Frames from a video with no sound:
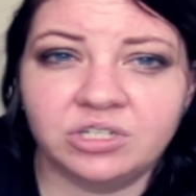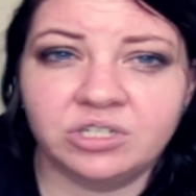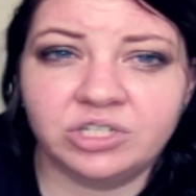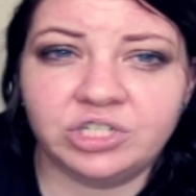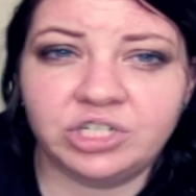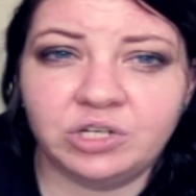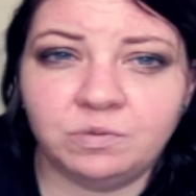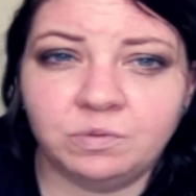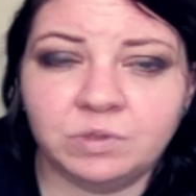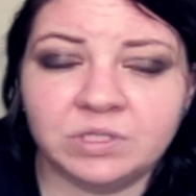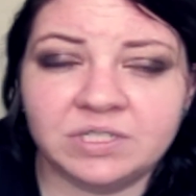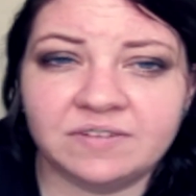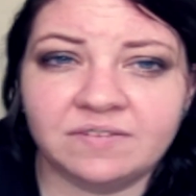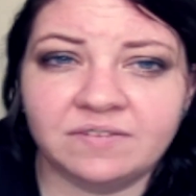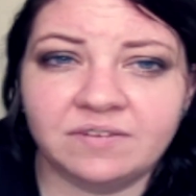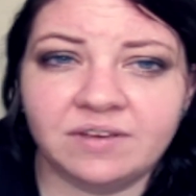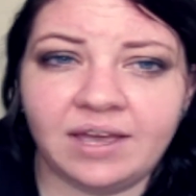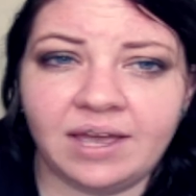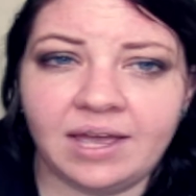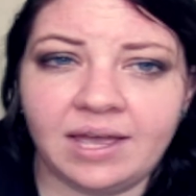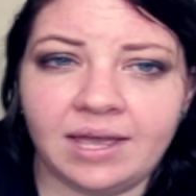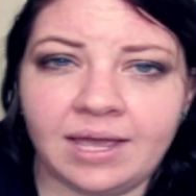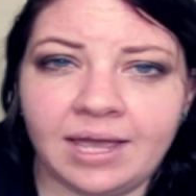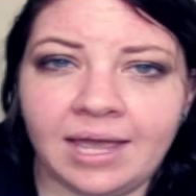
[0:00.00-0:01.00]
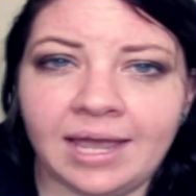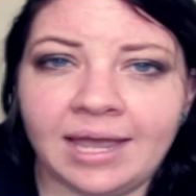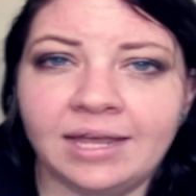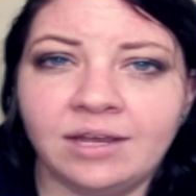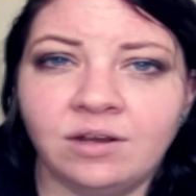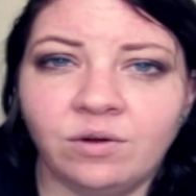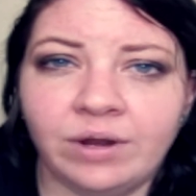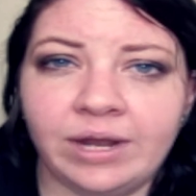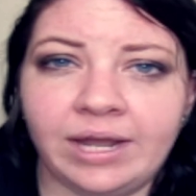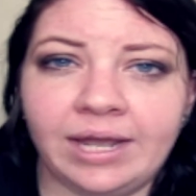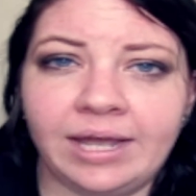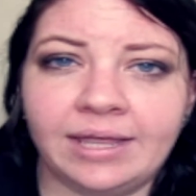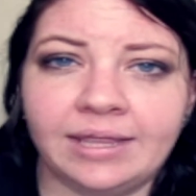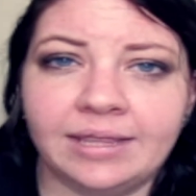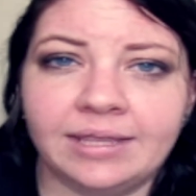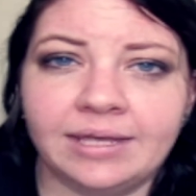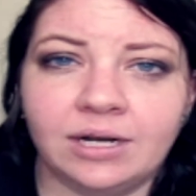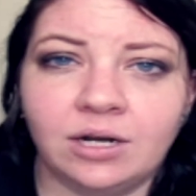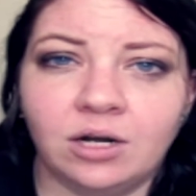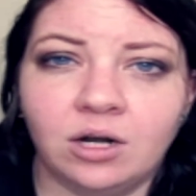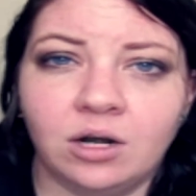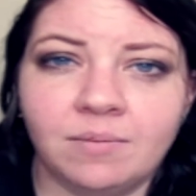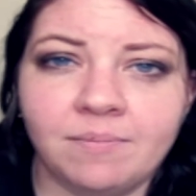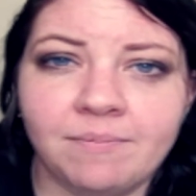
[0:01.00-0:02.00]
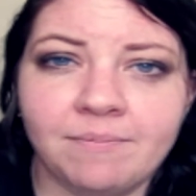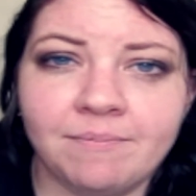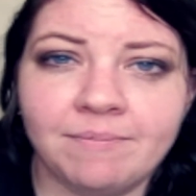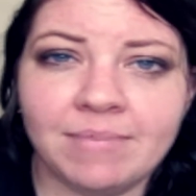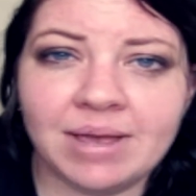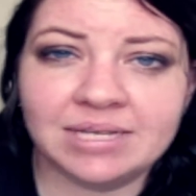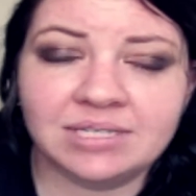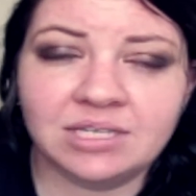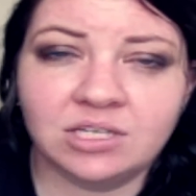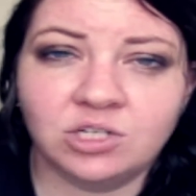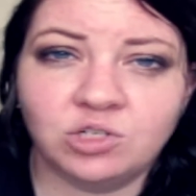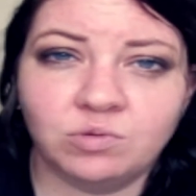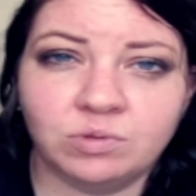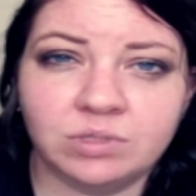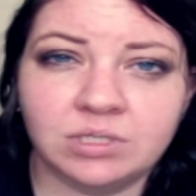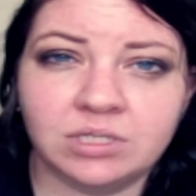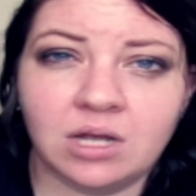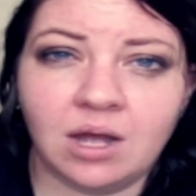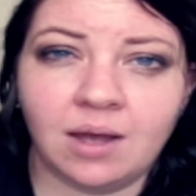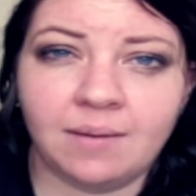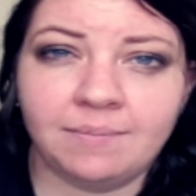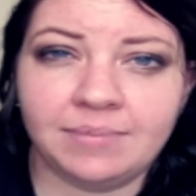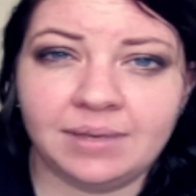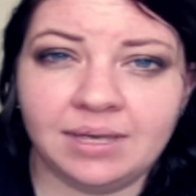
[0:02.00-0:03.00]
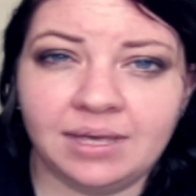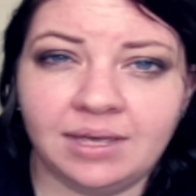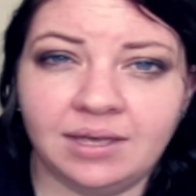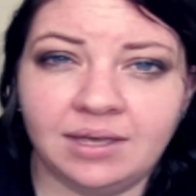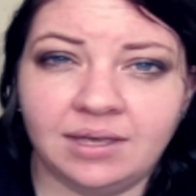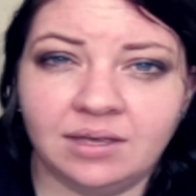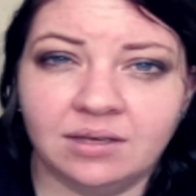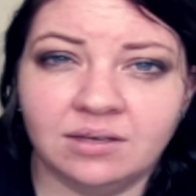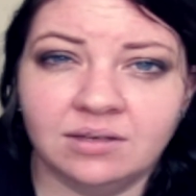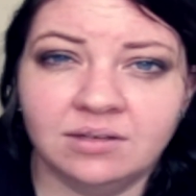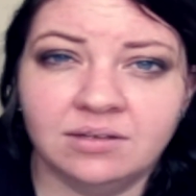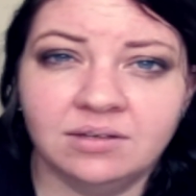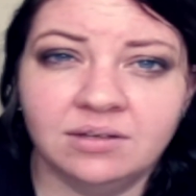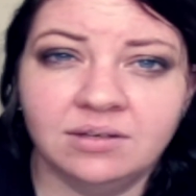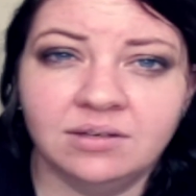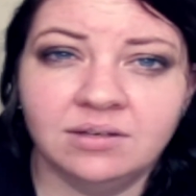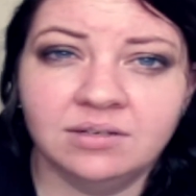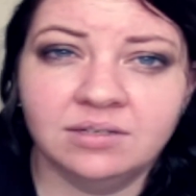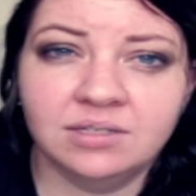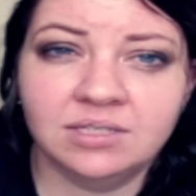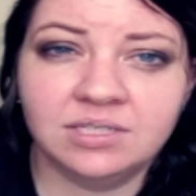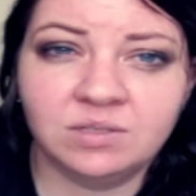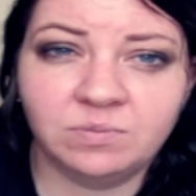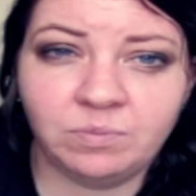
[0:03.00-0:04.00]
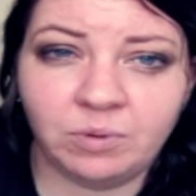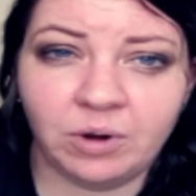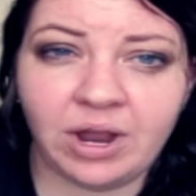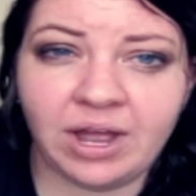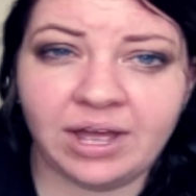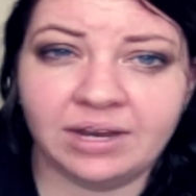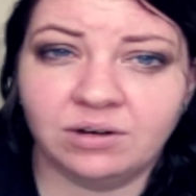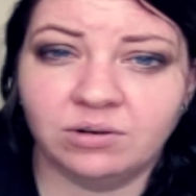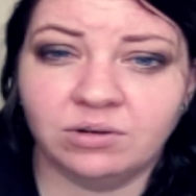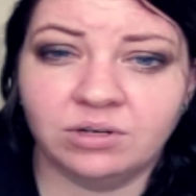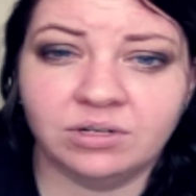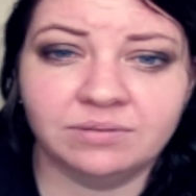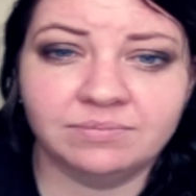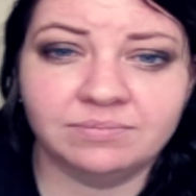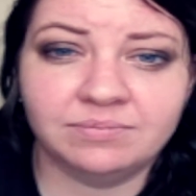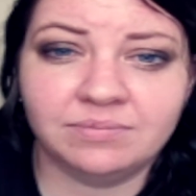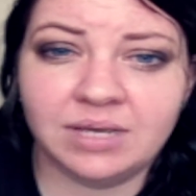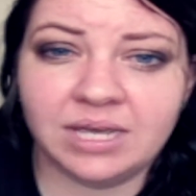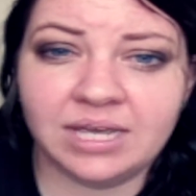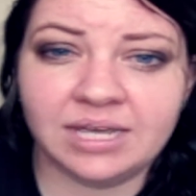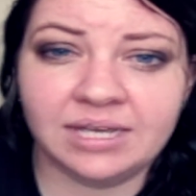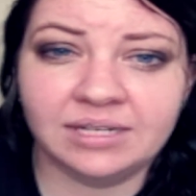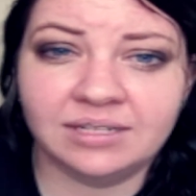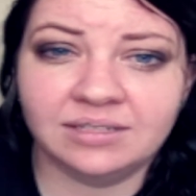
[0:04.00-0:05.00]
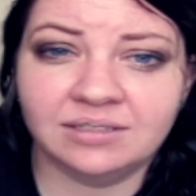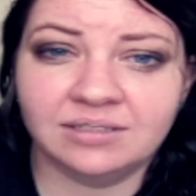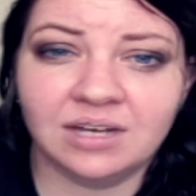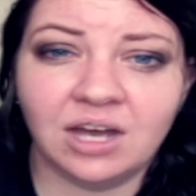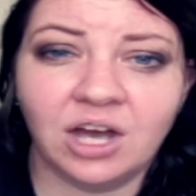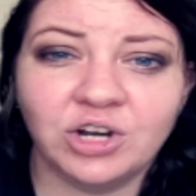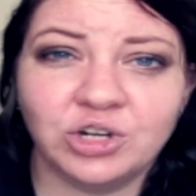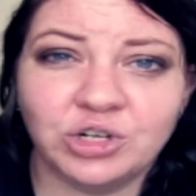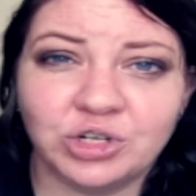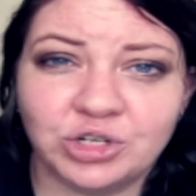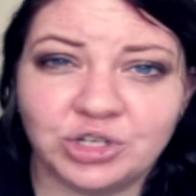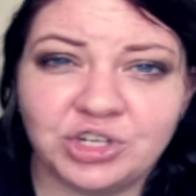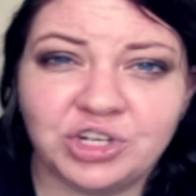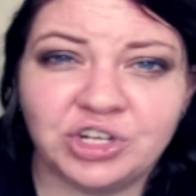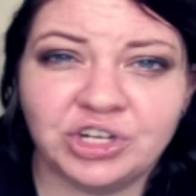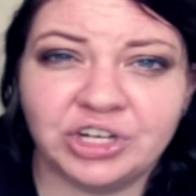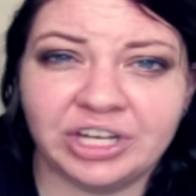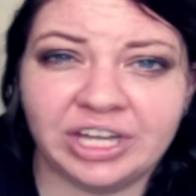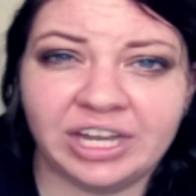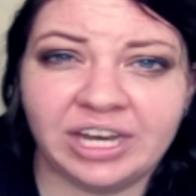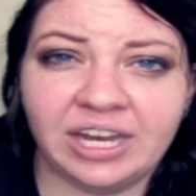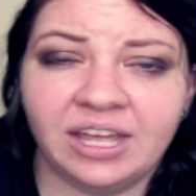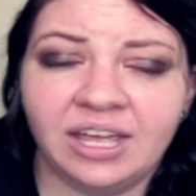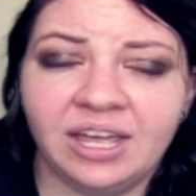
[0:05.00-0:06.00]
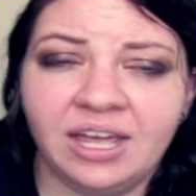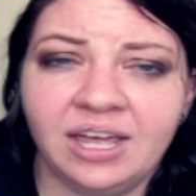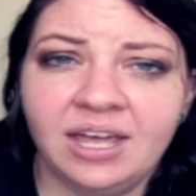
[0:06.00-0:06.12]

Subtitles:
She was angry that her message was not being spread or being understood.